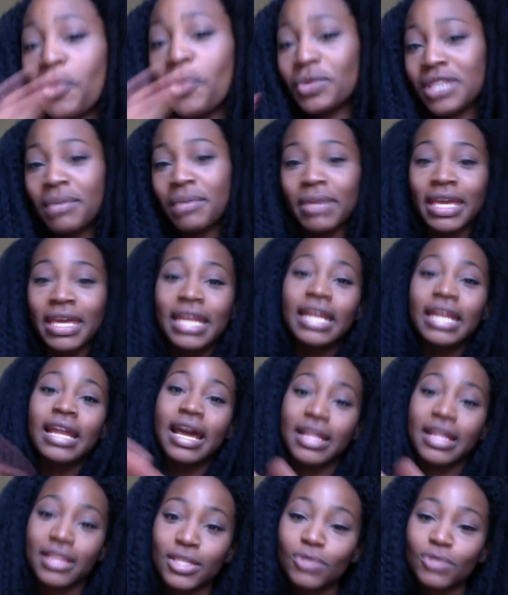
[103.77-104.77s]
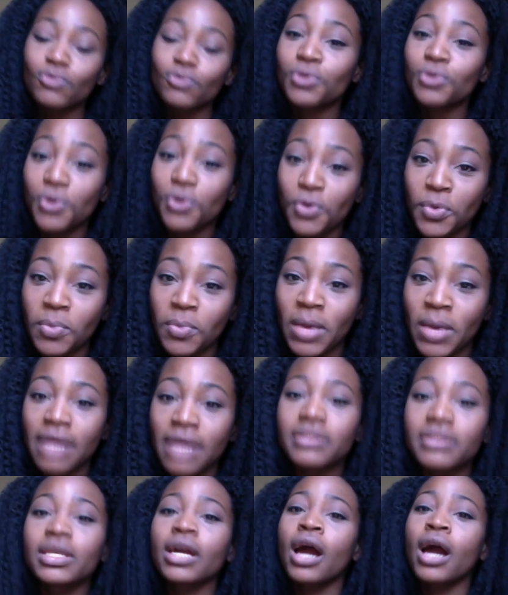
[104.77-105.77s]
coming in and out of this room, and I
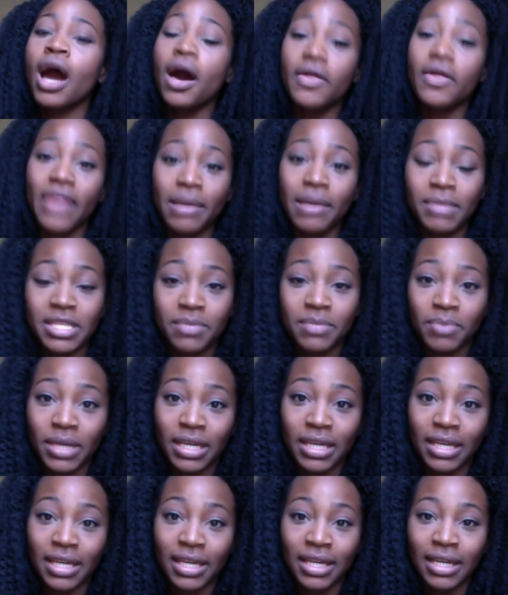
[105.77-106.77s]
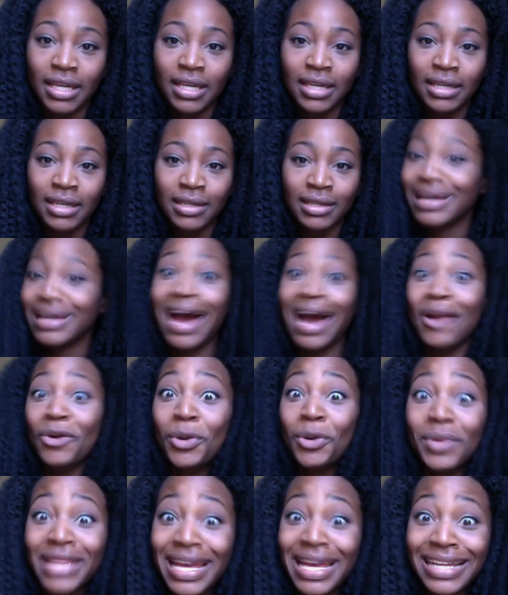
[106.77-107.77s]
was like, oh, that must be, I don't
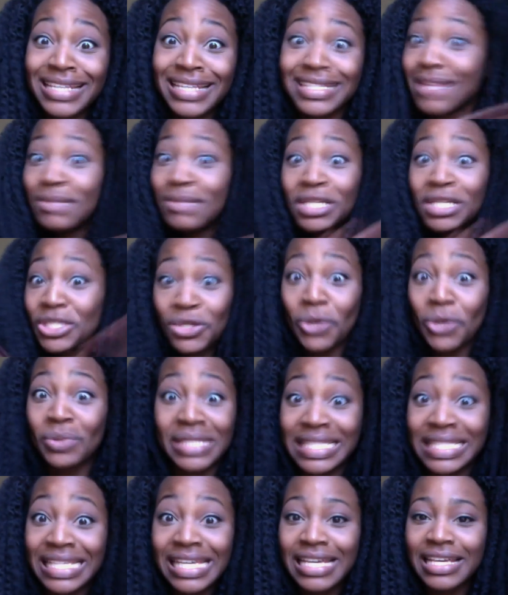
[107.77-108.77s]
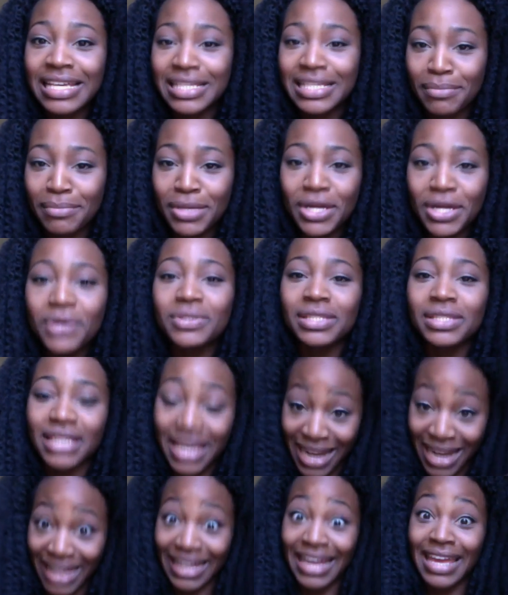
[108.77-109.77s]
know what that is. Let me just go see, because I'm nosy
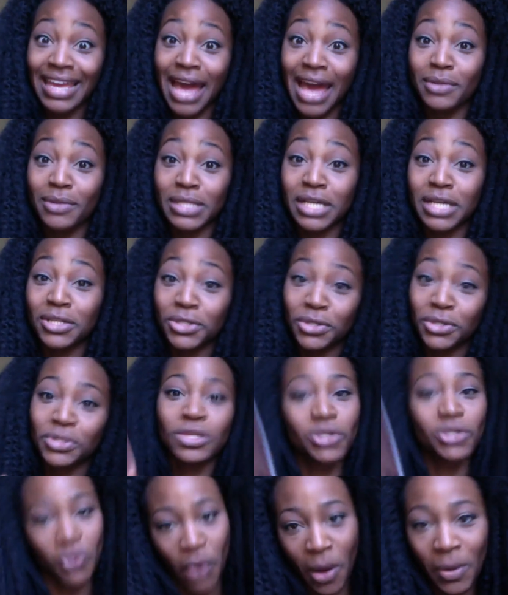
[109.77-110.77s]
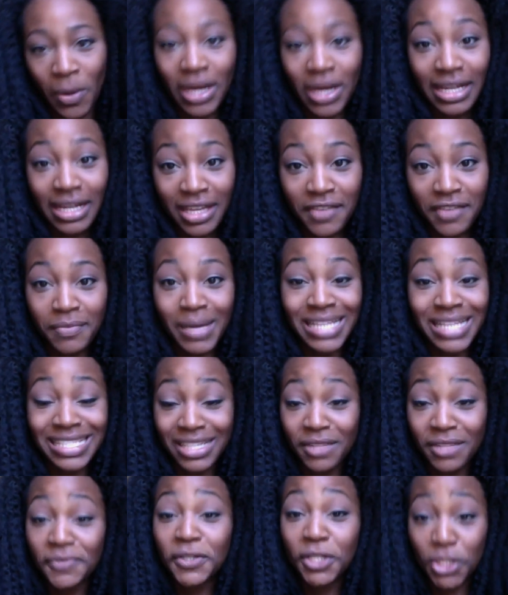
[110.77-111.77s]
and I like house hunters, so I wanted to give
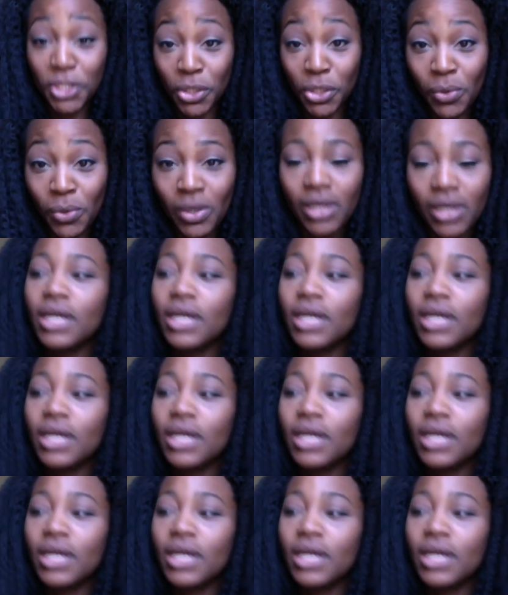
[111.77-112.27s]
myself a tour.